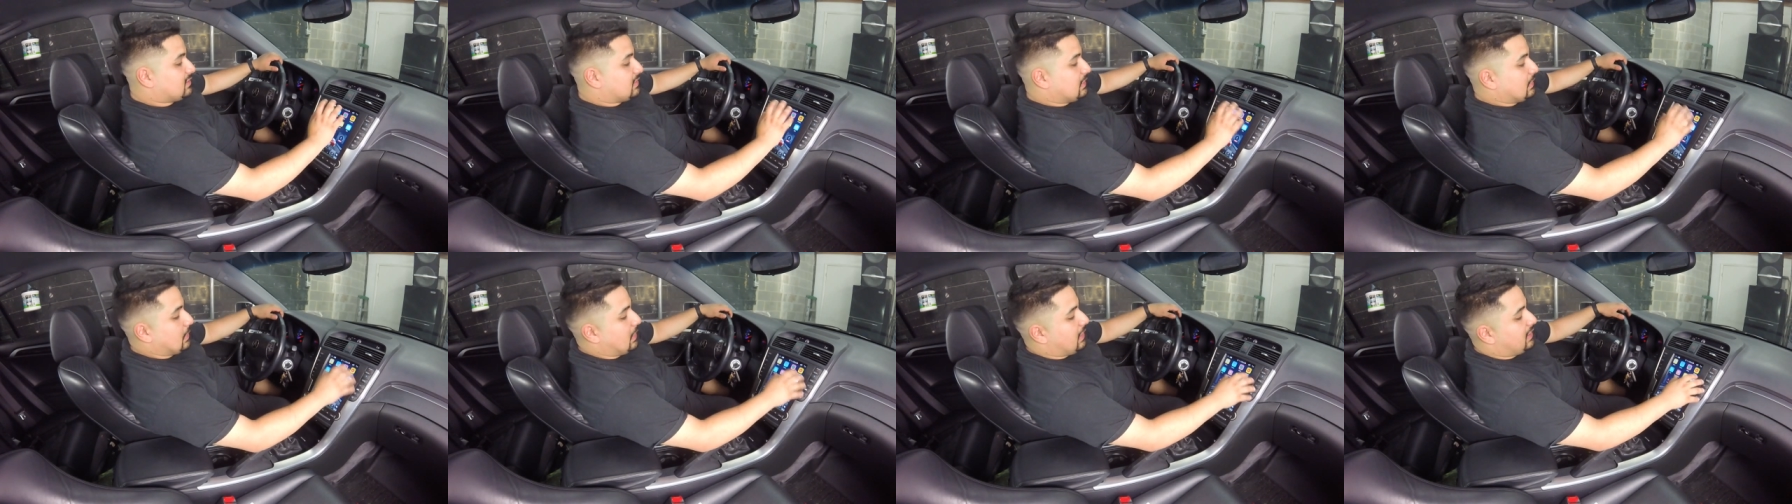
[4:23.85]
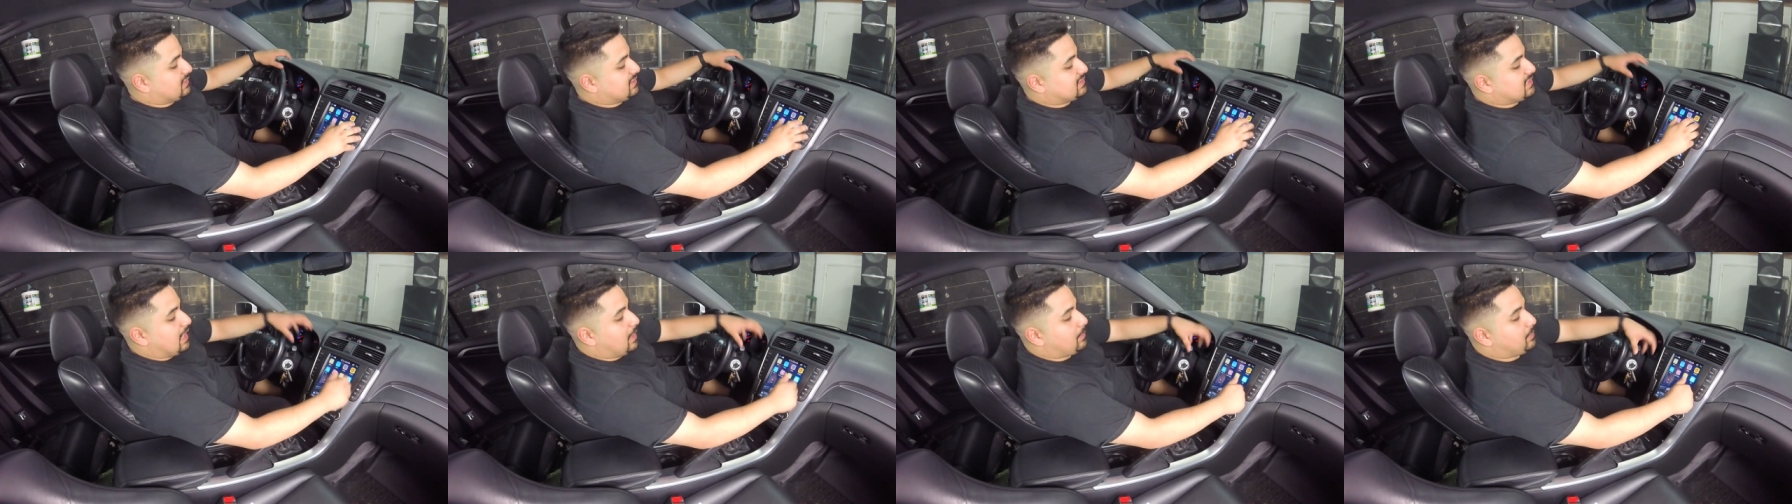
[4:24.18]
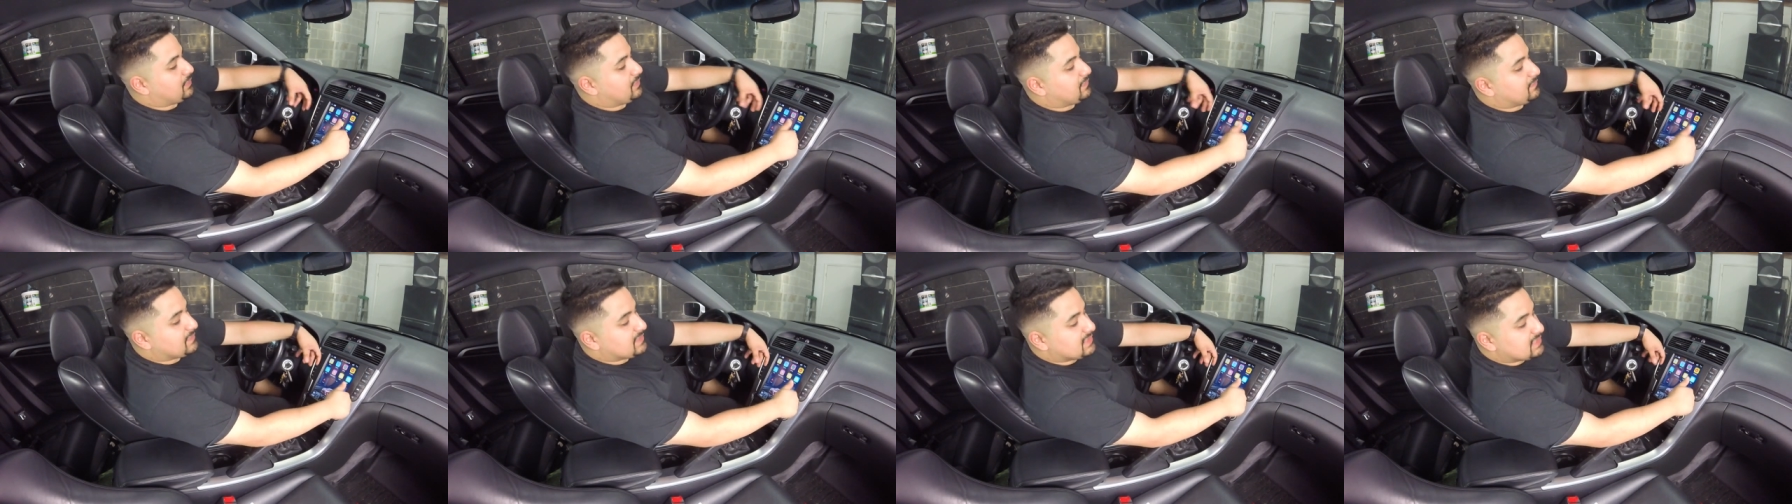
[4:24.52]
uh, on
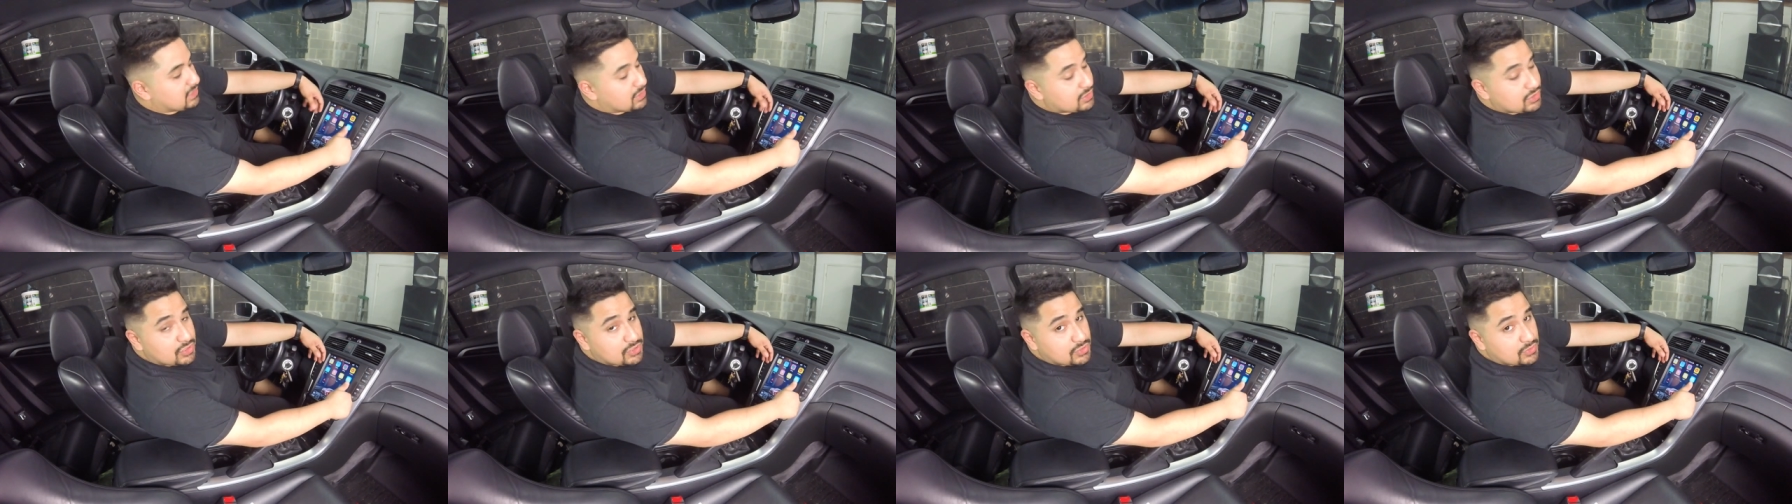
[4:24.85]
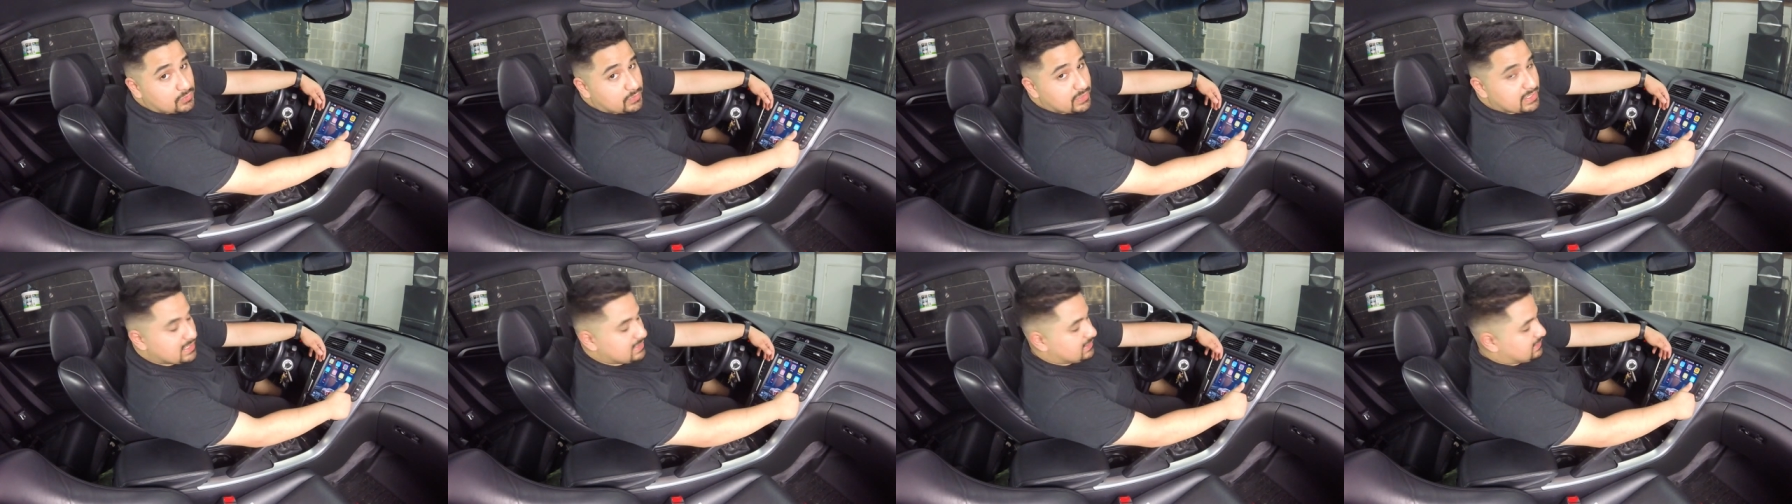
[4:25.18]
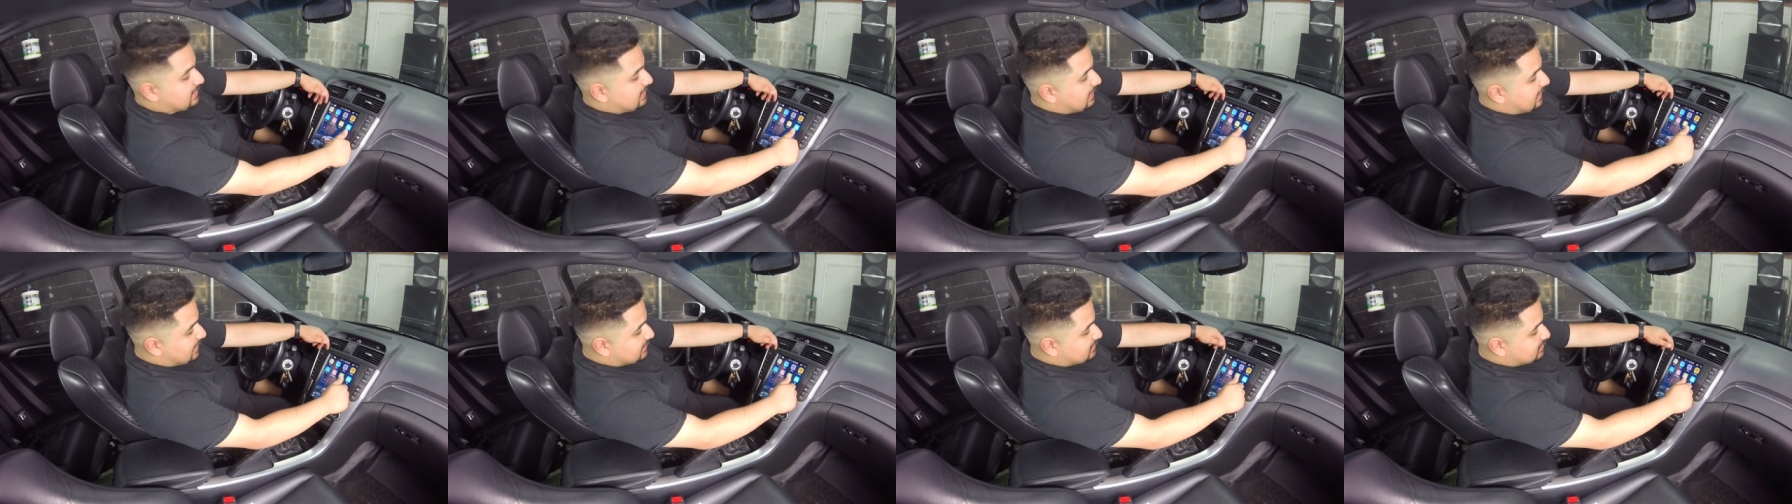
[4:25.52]
top of the touch screen,
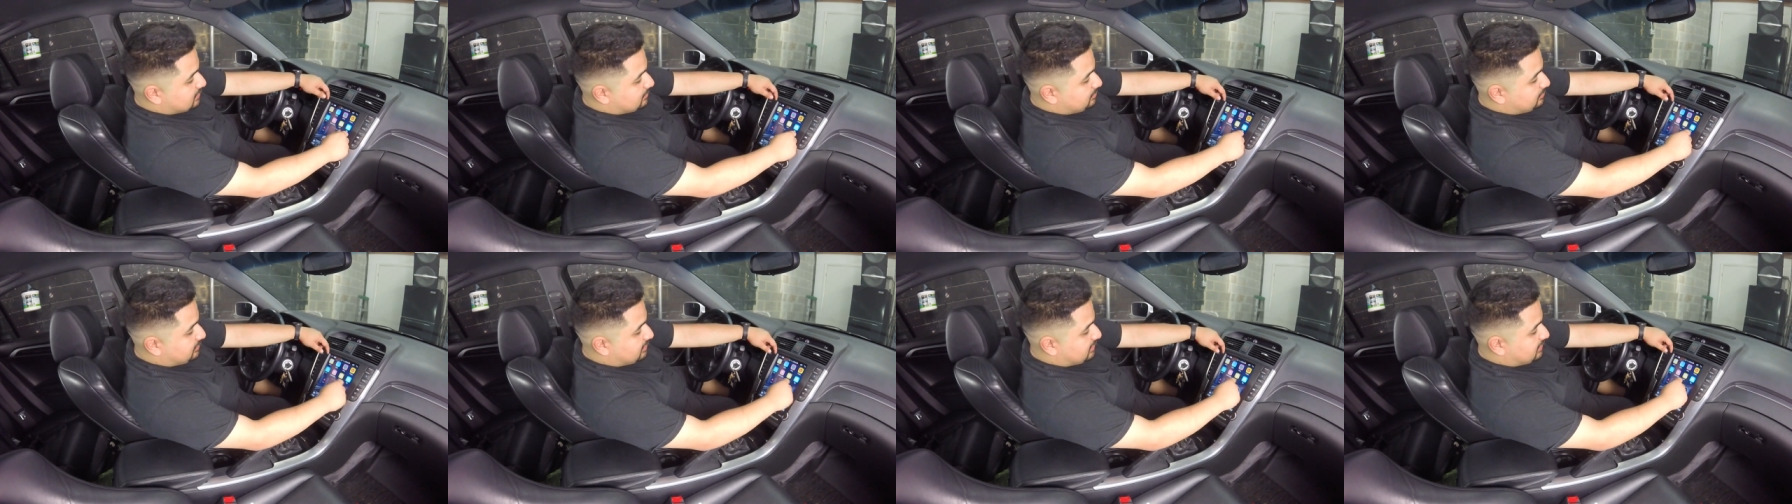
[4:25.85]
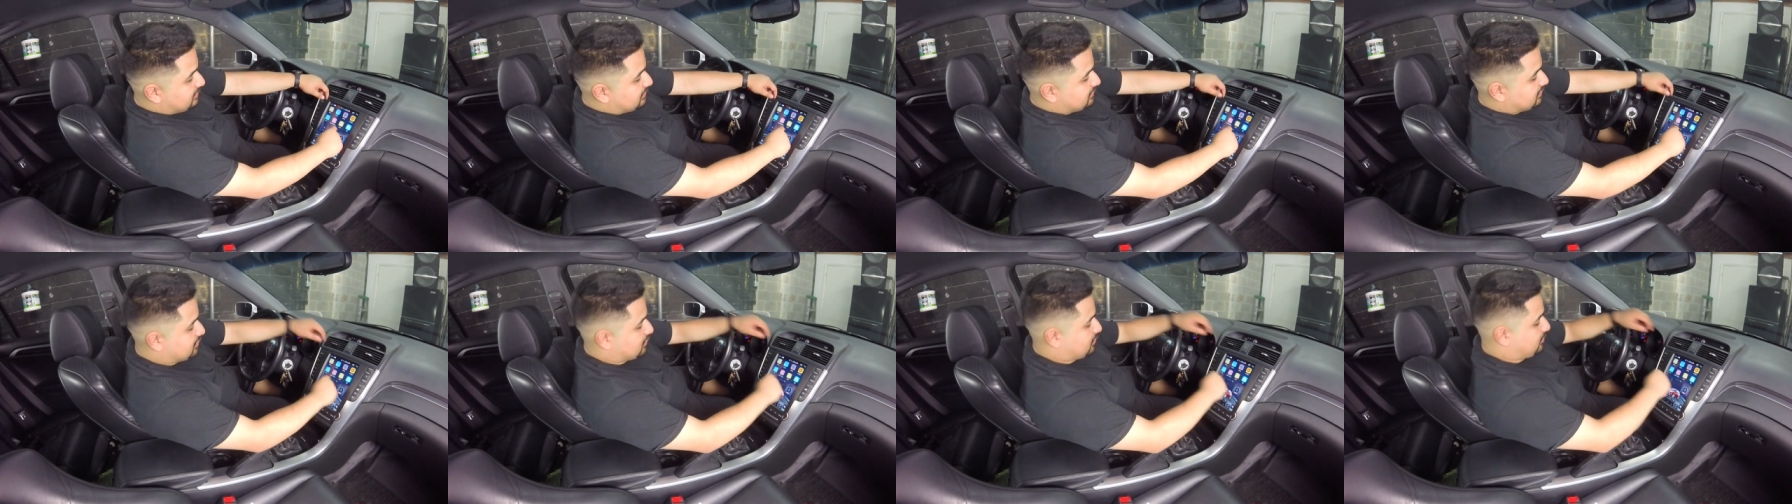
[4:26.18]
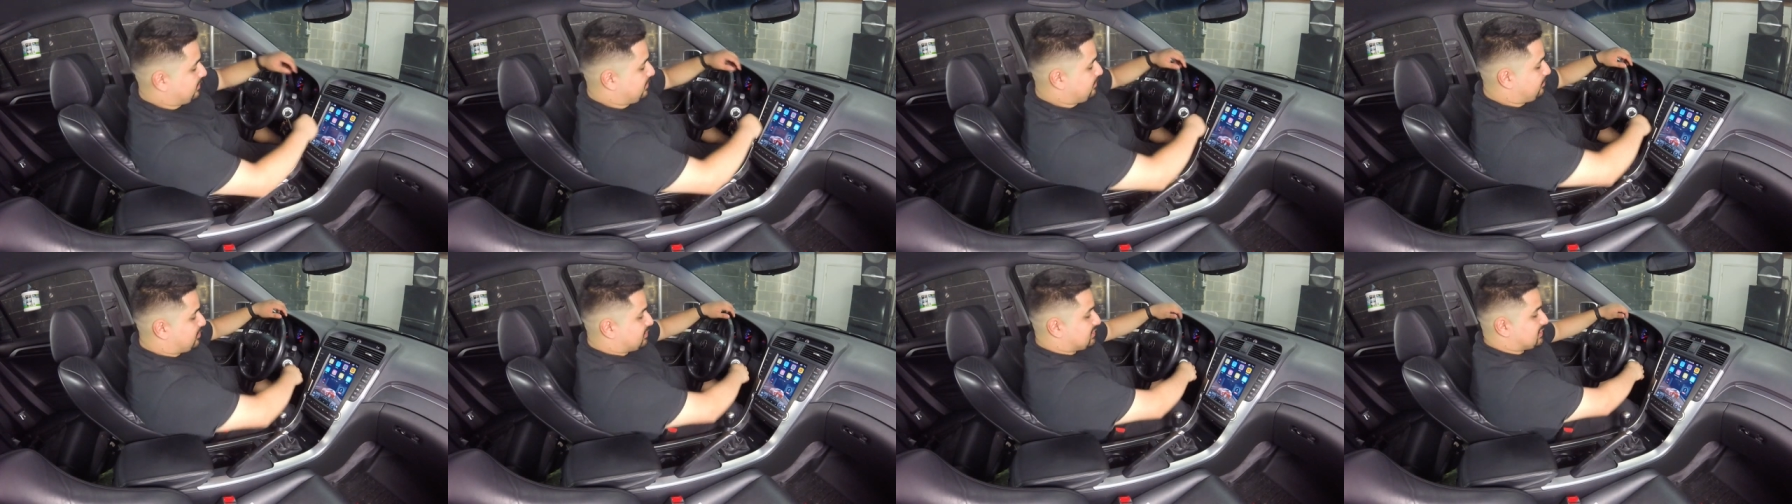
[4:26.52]
they actually put in a
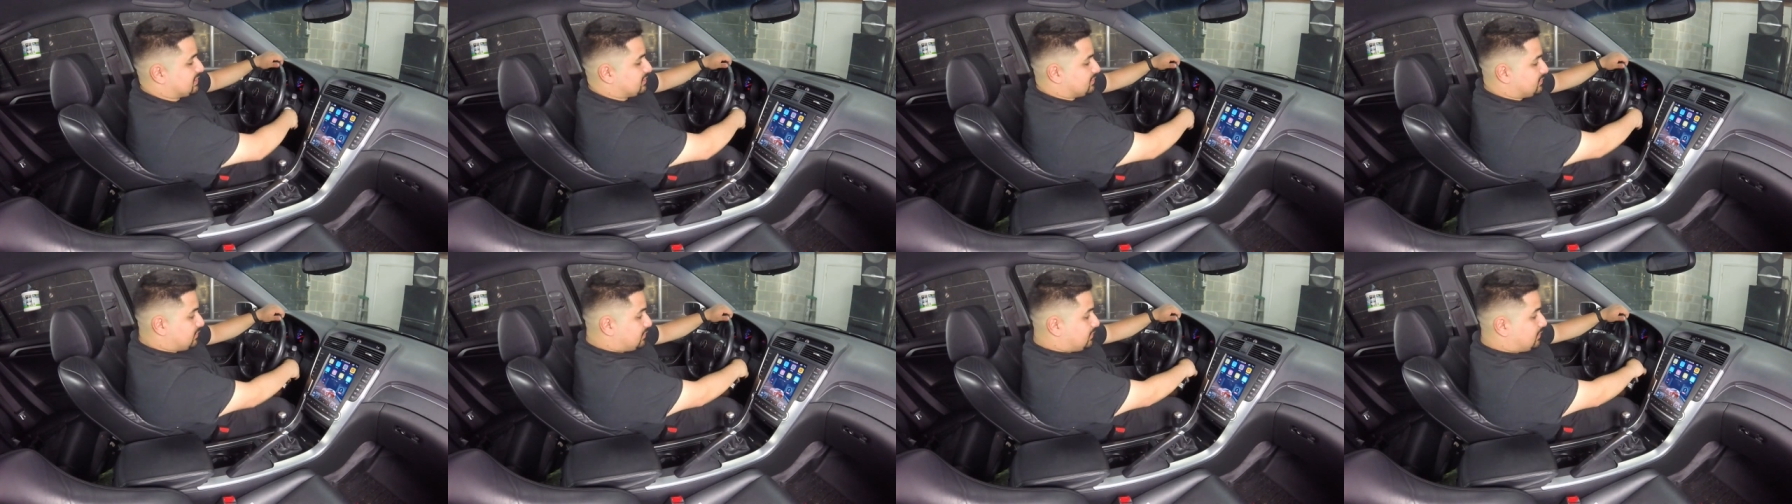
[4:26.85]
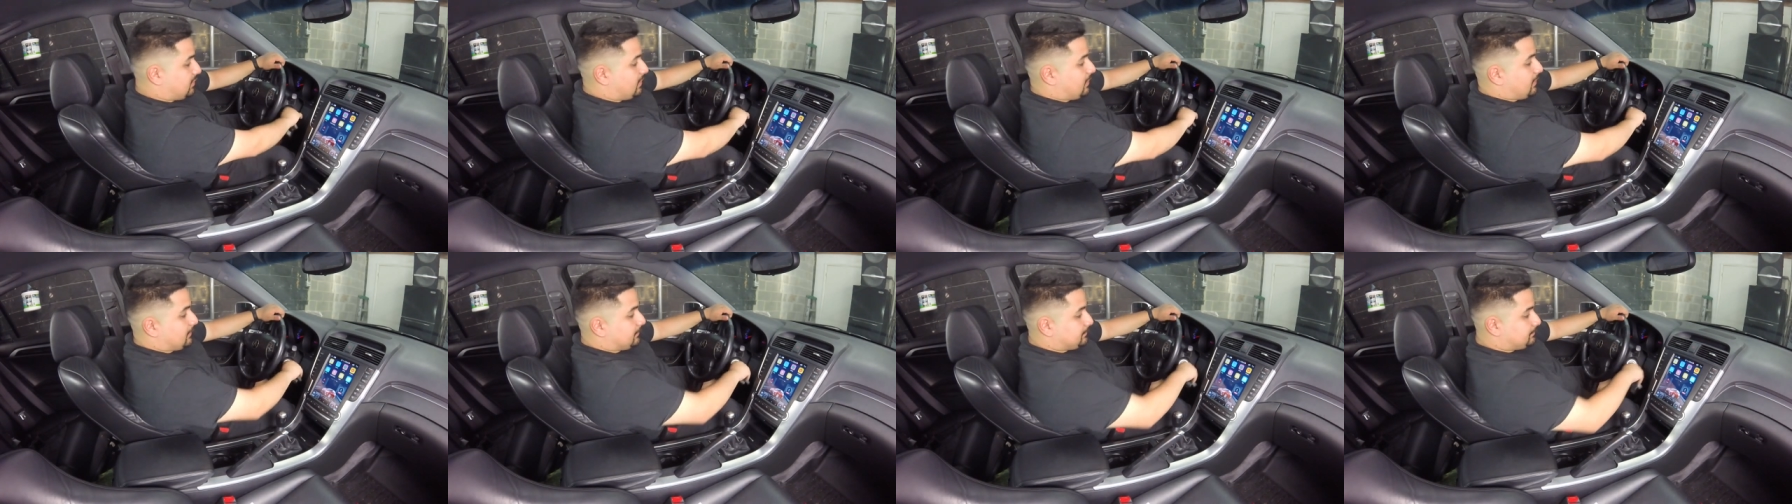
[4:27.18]
screen protector.